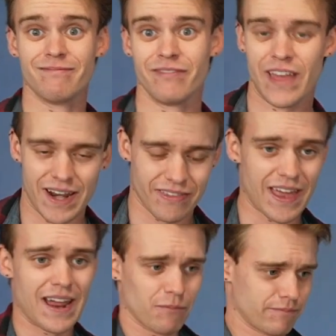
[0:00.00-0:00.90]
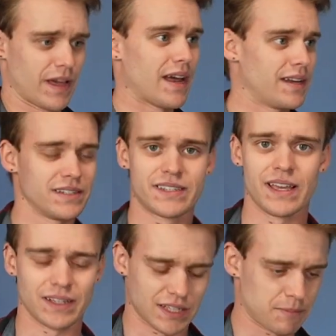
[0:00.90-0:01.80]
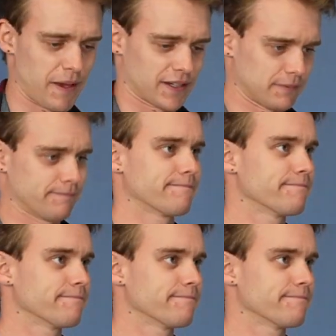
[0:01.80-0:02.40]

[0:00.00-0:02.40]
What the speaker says: than I didn't expect.